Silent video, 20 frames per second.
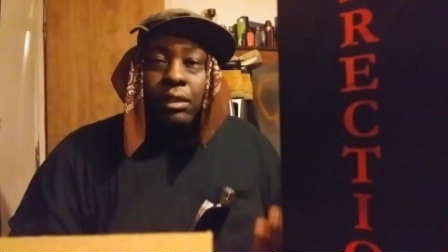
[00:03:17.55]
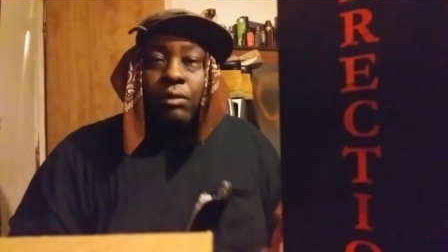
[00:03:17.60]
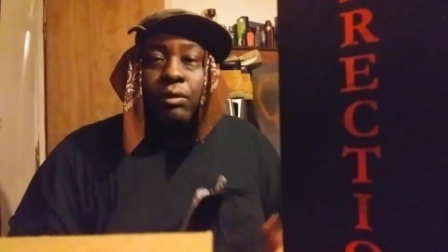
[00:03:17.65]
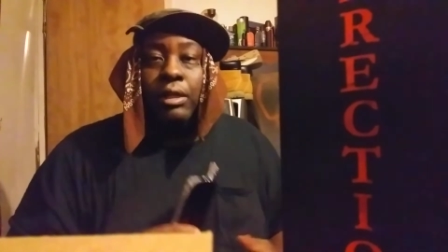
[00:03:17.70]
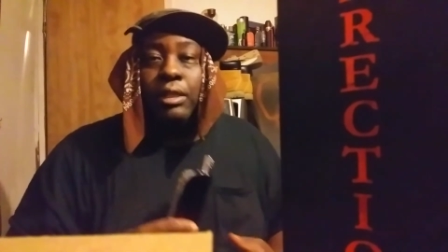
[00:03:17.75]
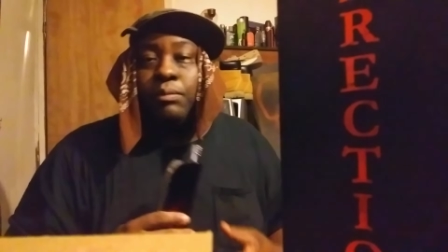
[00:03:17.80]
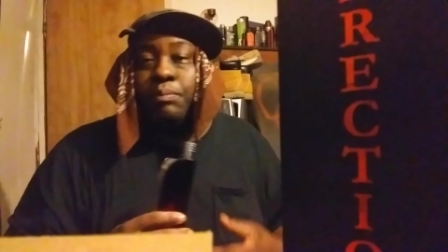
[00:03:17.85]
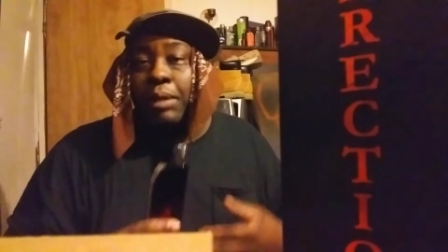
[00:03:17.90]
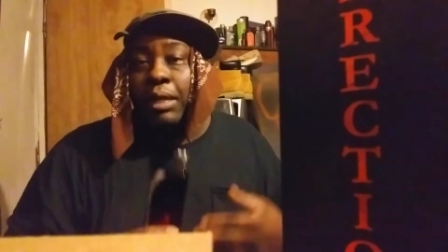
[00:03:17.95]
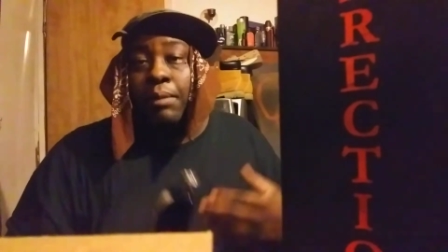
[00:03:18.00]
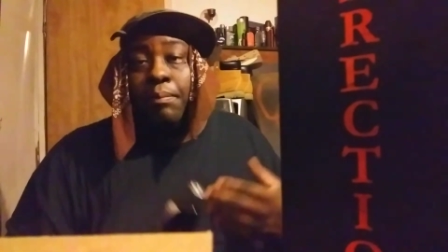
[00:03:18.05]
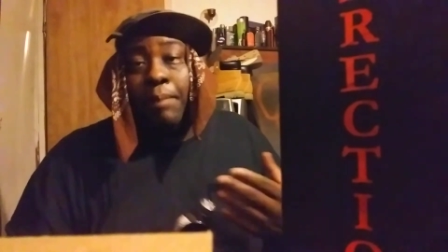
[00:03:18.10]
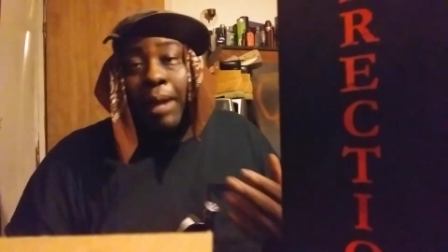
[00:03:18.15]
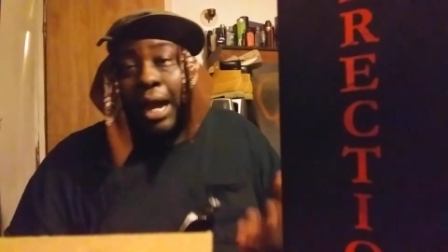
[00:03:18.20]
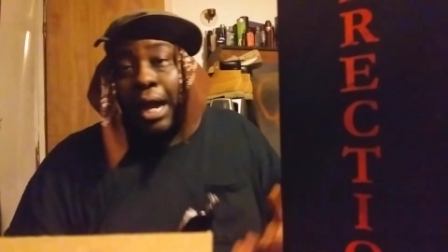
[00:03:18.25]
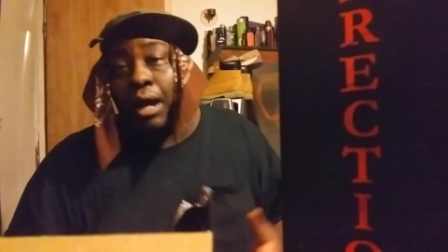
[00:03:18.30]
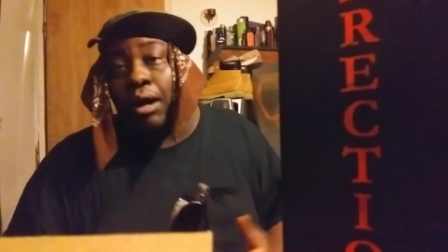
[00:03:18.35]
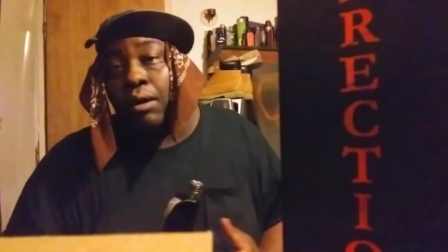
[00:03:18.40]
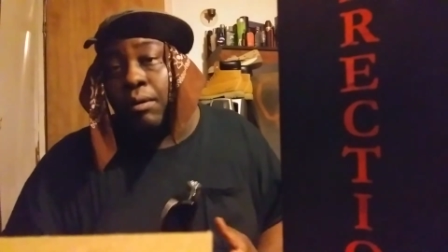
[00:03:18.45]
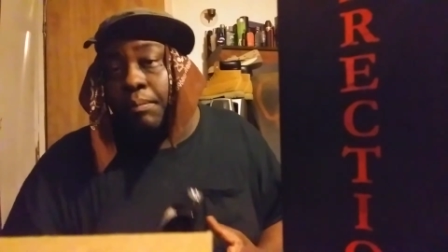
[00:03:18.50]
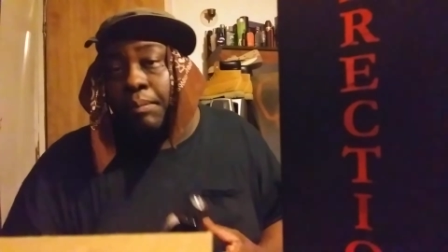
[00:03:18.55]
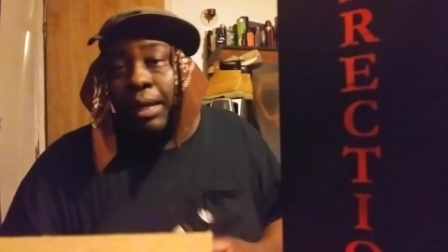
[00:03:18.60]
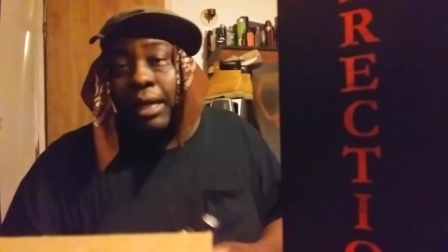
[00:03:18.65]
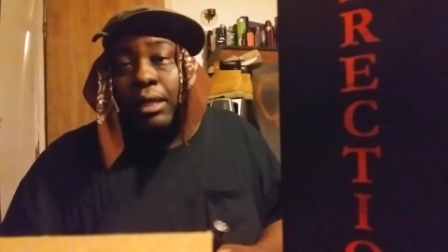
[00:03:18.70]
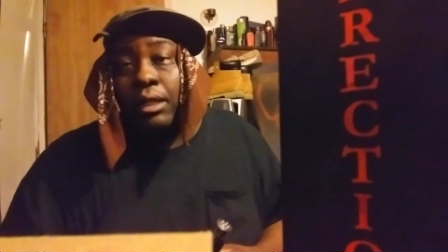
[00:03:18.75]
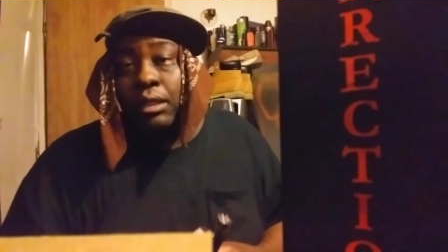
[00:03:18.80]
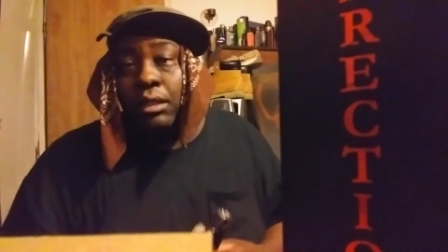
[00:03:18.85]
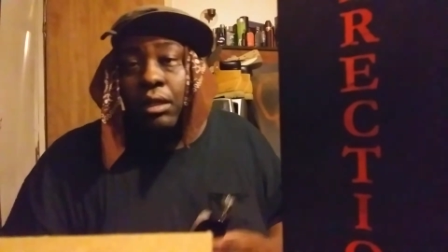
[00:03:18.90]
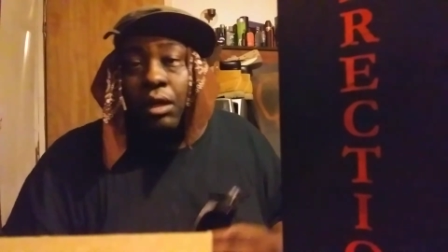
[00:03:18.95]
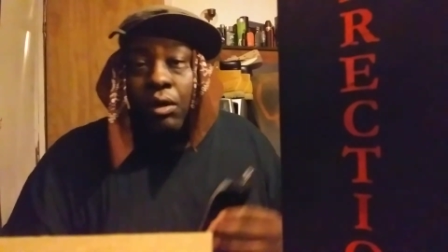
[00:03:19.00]
Well, it's been mild
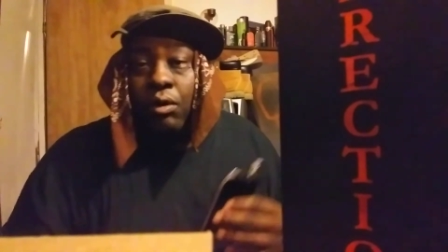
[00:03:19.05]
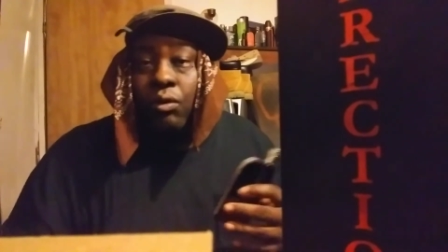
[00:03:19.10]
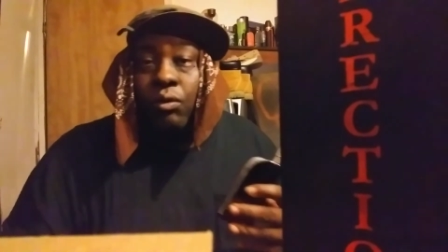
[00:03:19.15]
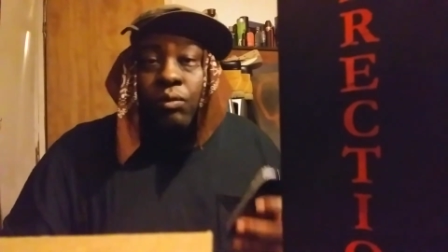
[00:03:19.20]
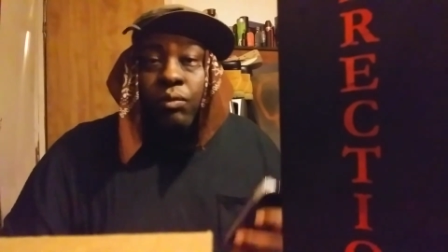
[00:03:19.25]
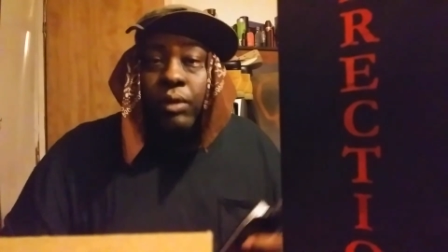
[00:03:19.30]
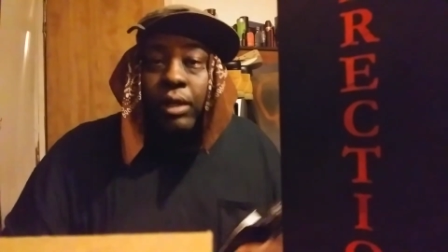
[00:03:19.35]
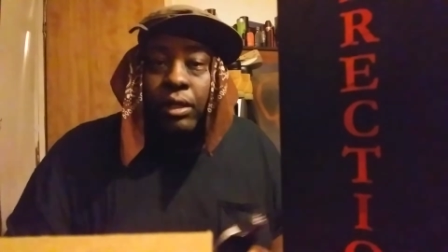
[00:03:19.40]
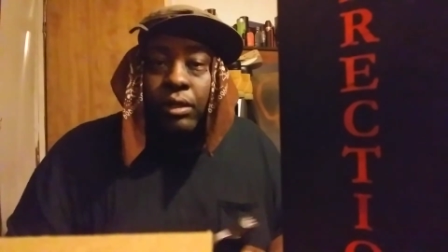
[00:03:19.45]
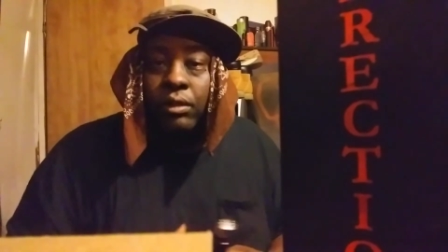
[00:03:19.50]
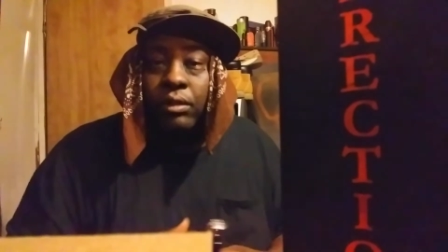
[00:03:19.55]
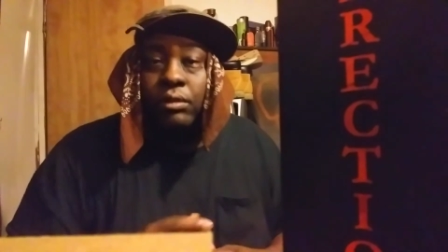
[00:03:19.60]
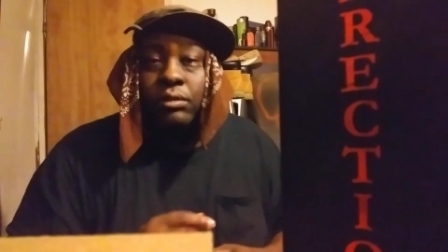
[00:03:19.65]
mainly the whole winter,